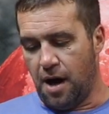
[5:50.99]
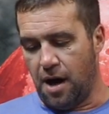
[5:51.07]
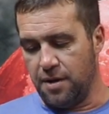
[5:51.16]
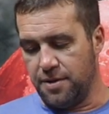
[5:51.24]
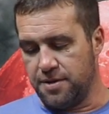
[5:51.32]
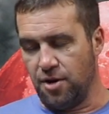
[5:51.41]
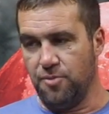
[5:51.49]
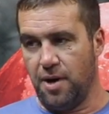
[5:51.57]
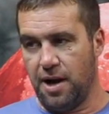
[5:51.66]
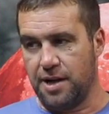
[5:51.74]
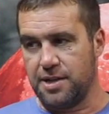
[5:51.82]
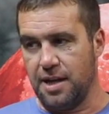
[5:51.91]
All right, the toe
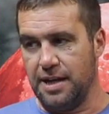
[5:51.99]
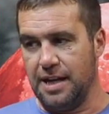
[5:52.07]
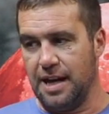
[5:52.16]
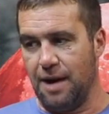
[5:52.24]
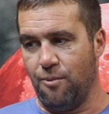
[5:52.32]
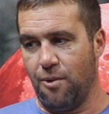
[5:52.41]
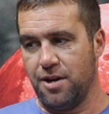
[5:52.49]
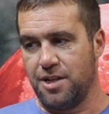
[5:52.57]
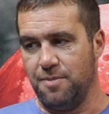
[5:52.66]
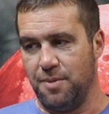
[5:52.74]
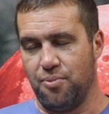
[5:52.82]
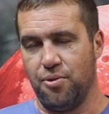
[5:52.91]
box, again, I want it
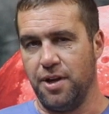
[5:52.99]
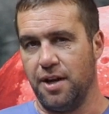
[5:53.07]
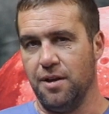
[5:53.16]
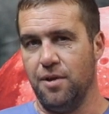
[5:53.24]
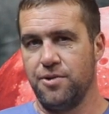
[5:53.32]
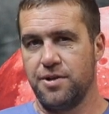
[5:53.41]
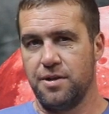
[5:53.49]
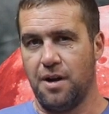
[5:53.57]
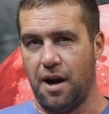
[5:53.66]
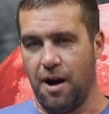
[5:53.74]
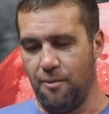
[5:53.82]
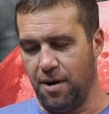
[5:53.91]
to be pretty close.
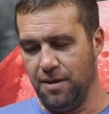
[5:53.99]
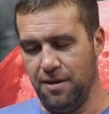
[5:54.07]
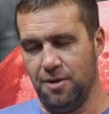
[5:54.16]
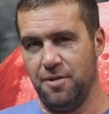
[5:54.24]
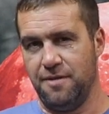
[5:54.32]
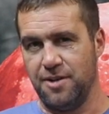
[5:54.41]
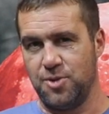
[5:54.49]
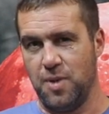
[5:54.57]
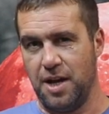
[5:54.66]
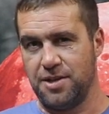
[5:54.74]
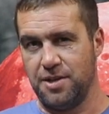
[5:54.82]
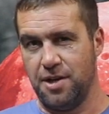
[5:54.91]
All right, I want a little bit of
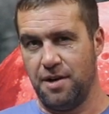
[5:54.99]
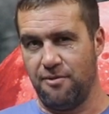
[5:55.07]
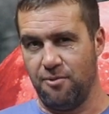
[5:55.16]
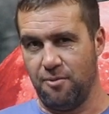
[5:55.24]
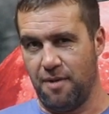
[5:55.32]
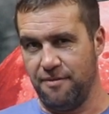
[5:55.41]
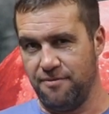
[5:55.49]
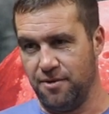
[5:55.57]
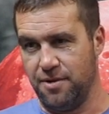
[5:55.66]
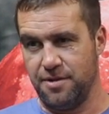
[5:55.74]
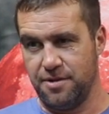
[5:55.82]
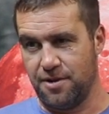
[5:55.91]
expansion there for when my
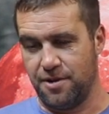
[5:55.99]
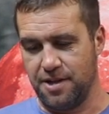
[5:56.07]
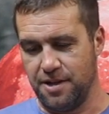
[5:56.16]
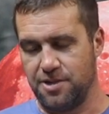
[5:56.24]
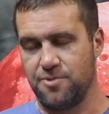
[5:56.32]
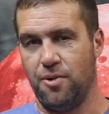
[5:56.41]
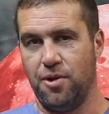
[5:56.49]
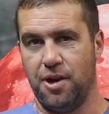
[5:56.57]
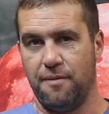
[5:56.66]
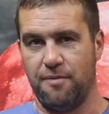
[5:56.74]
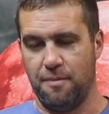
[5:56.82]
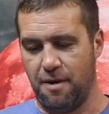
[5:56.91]
foot starts getting swollen
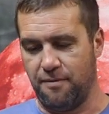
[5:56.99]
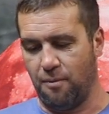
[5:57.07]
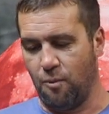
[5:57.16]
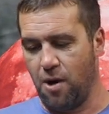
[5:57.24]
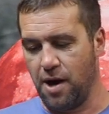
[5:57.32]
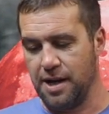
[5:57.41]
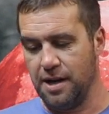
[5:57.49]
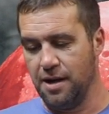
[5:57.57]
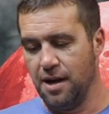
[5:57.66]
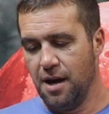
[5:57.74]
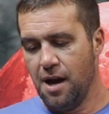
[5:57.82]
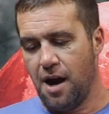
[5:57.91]
up from, uh, from
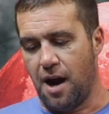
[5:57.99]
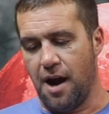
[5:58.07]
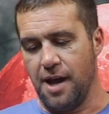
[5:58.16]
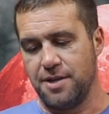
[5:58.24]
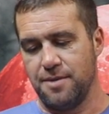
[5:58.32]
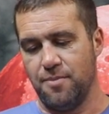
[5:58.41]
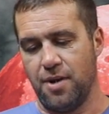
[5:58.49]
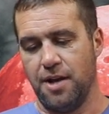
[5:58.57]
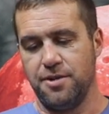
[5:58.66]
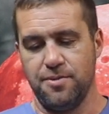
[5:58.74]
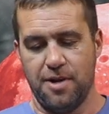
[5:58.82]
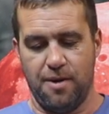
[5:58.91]
walking. All right, but I
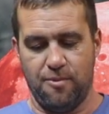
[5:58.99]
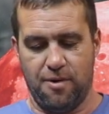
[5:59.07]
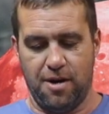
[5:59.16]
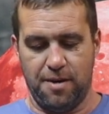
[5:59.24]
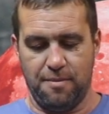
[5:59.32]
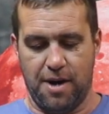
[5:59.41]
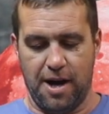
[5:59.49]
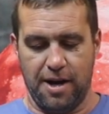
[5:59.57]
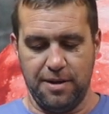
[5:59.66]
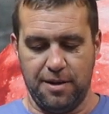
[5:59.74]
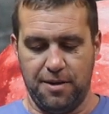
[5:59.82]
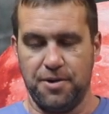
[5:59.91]
do not want
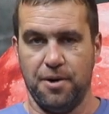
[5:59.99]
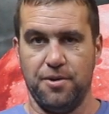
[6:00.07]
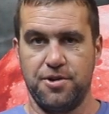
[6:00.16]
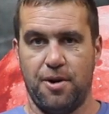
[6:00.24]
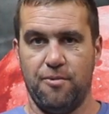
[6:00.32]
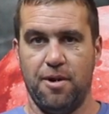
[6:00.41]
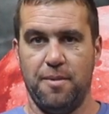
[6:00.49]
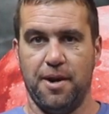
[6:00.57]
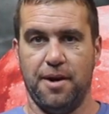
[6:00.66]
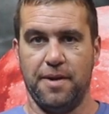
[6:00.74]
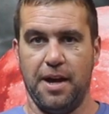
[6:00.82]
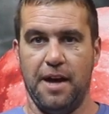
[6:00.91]
my little toe to start rubbing
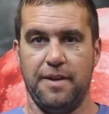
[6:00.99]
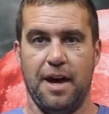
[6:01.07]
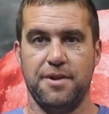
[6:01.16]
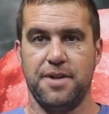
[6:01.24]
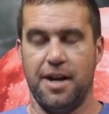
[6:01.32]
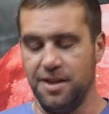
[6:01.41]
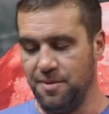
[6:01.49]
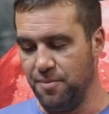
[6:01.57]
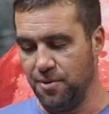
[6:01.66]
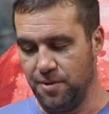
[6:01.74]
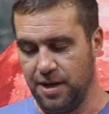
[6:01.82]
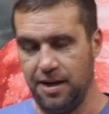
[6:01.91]
on the, uh, the outside of the
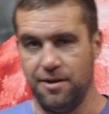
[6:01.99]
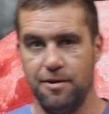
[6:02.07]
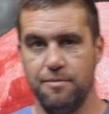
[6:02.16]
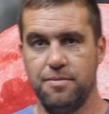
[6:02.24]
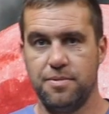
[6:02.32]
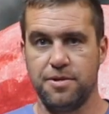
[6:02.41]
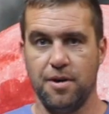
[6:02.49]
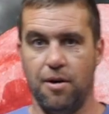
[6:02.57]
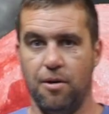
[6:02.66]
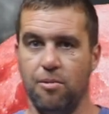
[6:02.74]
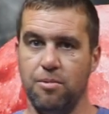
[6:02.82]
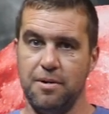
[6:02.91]
boot either.
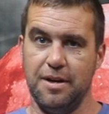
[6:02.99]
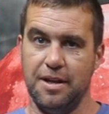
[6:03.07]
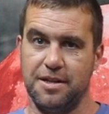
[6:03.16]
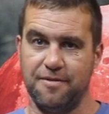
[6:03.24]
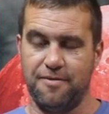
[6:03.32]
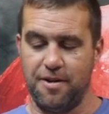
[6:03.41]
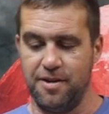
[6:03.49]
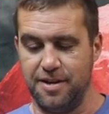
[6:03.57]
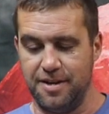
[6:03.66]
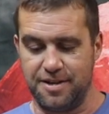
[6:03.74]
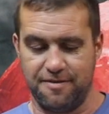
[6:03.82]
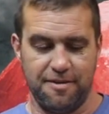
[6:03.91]
So it's a
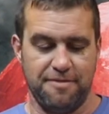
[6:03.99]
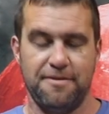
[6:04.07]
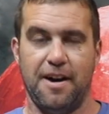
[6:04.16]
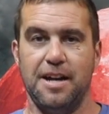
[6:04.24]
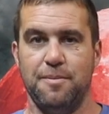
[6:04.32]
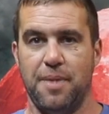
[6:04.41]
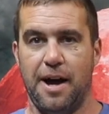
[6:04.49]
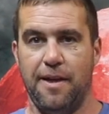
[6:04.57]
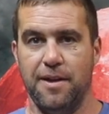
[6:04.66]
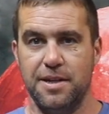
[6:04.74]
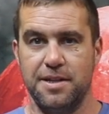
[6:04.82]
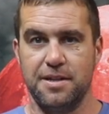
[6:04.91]
very, it's a very fine
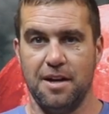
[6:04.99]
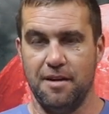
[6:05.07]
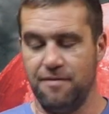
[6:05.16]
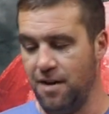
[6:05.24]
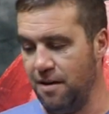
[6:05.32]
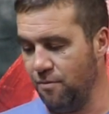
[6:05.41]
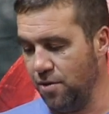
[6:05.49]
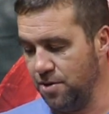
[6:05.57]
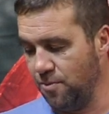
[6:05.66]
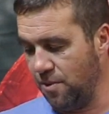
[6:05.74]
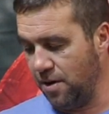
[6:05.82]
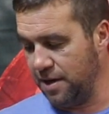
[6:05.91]
balance of, of what
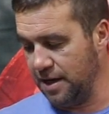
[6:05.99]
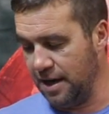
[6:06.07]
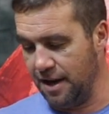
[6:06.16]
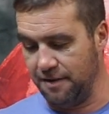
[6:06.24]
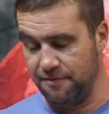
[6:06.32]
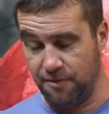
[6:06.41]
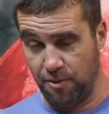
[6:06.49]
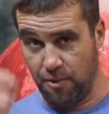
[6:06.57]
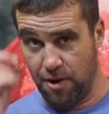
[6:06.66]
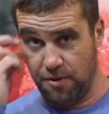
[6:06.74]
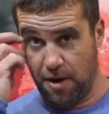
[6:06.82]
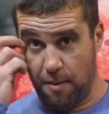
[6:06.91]
you want in, a, in
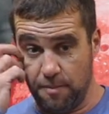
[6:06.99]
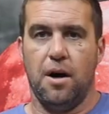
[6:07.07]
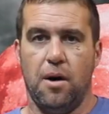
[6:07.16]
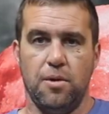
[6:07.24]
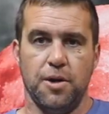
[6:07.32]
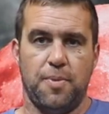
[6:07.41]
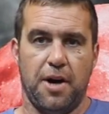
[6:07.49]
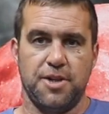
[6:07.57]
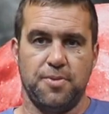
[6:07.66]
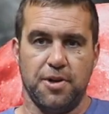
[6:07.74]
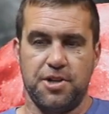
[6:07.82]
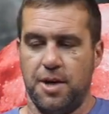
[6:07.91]
footwear there. Only
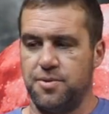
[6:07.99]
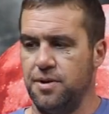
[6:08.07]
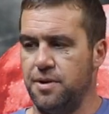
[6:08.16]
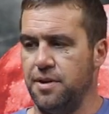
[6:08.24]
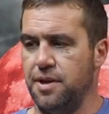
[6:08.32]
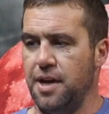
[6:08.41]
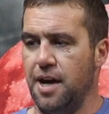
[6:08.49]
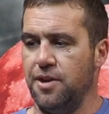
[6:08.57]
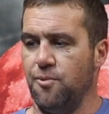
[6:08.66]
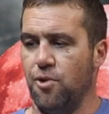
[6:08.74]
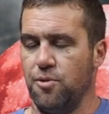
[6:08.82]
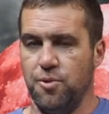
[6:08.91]
possible exception to the, uh,
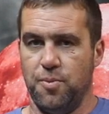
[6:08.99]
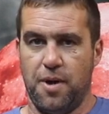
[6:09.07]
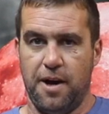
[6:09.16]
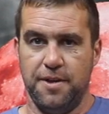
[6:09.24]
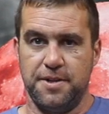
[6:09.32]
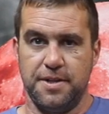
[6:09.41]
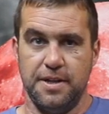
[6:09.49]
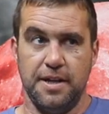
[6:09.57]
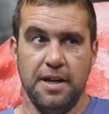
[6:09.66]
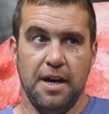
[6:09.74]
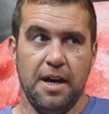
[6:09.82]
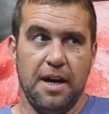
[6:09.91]
the work boot
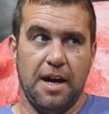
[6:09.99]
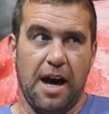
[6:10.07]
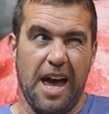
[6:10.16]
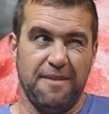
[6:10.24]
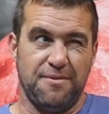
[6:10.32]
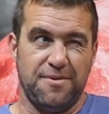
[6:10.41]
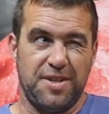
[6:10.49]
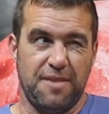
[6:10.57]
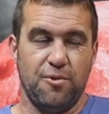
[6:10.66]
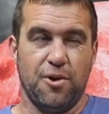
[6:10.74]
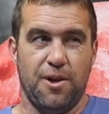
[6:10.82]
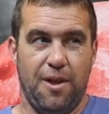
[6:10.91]
policy I have
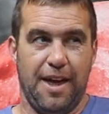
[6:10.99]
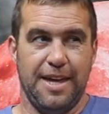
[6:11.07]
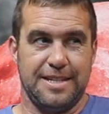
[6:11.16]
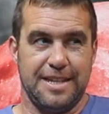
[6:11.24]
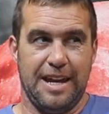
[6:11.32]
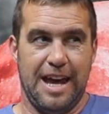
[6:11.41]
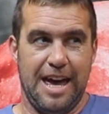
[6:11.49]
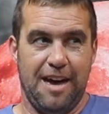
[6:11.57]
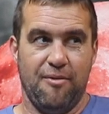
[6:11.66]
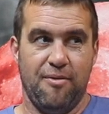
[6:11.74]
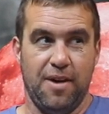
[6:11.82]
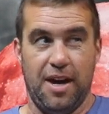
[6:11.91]
several clients that
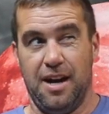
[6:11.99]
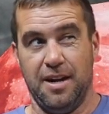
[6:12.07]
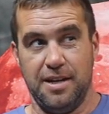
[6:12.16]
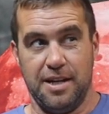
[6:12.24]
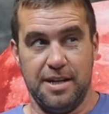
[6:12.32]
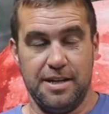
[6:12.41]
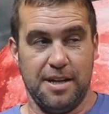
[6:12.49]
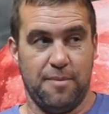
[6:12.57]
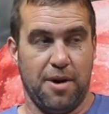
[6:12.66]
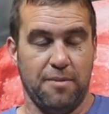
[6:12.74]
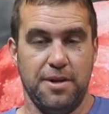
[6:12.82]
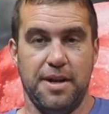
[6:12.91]
have, and I'm gonna get a set
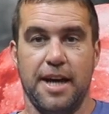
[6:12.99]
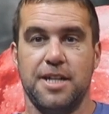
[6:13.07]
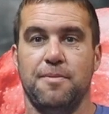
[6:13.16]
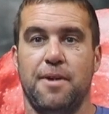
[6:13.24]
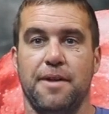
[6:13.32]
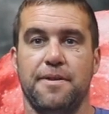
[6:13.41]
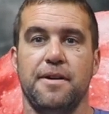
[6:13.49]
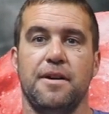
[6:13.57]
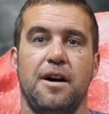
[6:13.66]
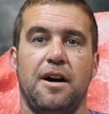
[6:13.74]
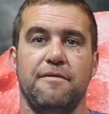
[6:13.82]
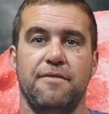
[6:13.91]
probably next month
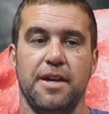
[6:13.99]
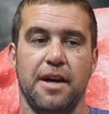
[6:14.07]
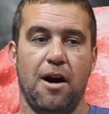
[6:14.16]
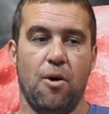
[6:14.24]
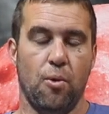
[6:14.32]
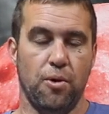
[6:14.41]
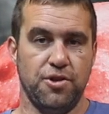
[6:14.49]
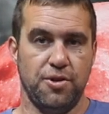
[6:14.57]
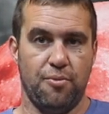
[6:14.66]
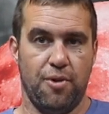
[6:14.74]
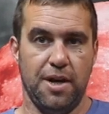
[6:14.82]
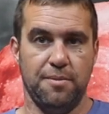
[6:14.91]
of the uh,
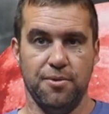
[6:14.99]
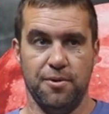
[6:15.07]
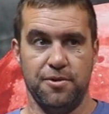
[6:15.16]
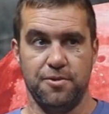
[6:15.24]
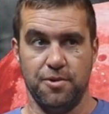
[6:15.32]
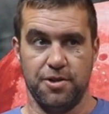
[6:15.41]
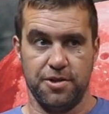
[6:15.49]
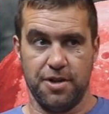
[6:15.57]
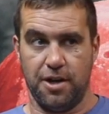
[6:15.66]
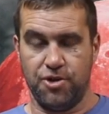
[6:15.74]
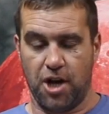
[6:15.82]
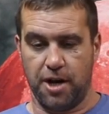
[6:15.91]
Origin brand boots, which is
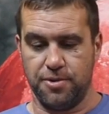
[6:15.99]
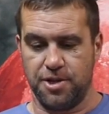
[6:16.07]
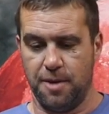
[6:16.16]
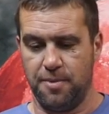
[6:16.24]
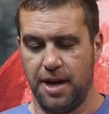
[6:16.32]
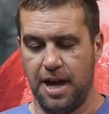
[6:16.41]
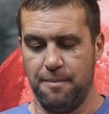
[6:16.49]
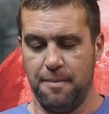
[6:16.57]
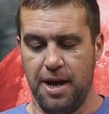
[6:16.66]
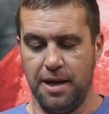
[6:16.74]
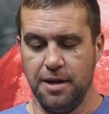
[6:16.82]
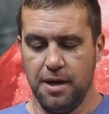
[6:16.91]
uh, Jocko's company out of
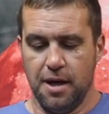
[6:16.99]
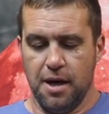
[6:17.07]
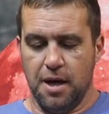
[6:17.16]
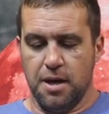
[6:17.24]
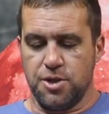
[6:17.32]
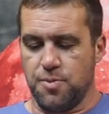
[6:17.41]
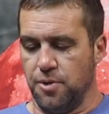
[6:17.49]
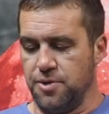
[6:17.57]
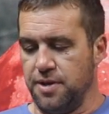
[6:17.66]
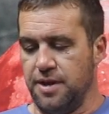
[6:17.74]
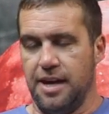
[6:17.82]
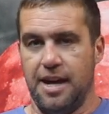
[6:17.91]
Maine.
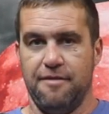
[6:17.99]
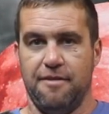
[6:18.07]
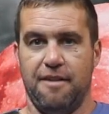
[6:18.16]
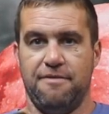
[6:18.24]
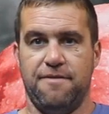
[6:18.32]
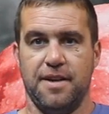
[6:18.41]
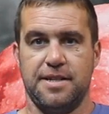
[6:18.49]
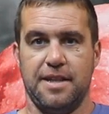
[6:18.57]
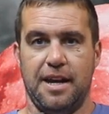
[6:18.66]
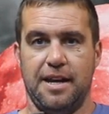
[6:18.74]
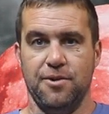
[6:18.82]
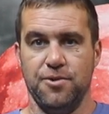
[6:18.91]
Supposedly they have uh, fixed
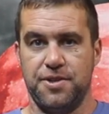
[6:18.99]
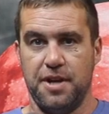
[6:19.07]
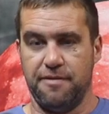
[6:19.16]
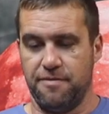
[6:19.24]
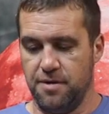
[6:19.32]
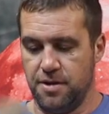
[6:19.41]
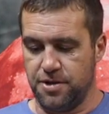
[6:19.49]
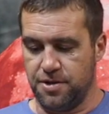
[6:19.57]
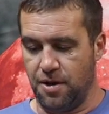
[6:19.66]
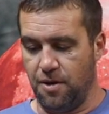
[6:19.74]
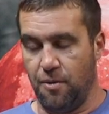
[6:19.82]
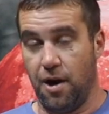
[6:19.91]
that heel stuff,
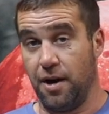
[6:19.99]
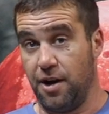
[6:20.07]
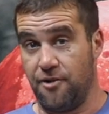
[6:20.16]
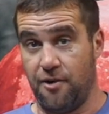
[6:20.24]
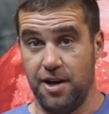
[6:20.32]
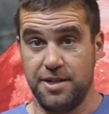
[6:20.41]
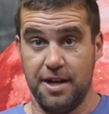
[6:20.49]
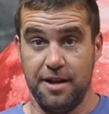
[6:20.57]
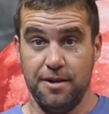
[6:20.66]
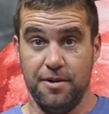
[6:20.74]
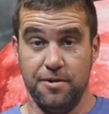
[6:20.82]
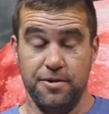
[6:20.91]
so I'm gonna try a set
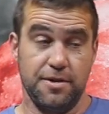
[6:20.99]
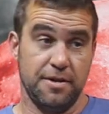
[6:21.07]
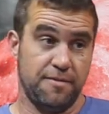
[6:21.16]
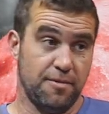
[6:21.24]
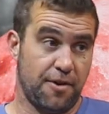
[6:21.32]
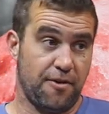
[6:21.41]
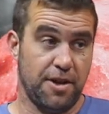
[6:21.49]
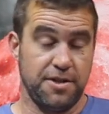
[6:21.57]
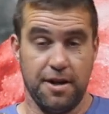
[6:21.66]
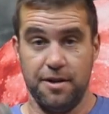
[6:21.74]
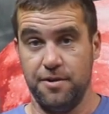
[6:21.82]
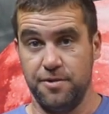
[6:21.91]
of those. If you wanna try a
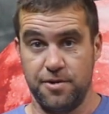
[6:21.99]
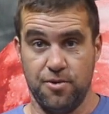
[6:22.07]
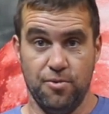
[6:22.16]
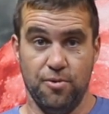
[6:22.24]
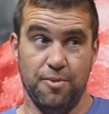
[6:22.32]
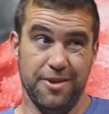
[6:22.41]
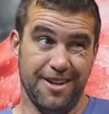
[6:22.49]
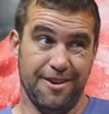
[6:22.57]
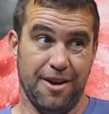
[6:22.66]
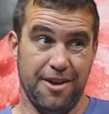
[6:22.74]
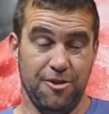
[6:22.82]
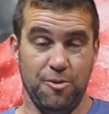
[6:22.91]
set of those, cool, but
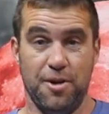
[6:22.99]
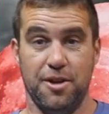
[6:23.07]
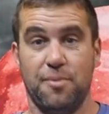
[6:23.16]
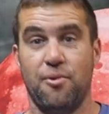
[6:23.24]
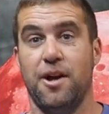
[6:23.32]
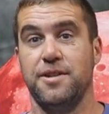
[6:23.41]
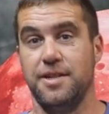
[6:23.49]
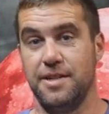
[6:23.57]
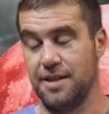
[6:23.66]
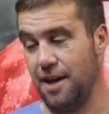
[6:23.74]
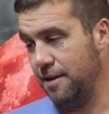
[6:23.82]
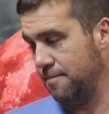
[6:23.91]
they're uh, a little bit on the pricey
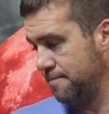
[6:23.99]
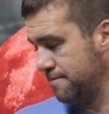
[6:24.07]
side.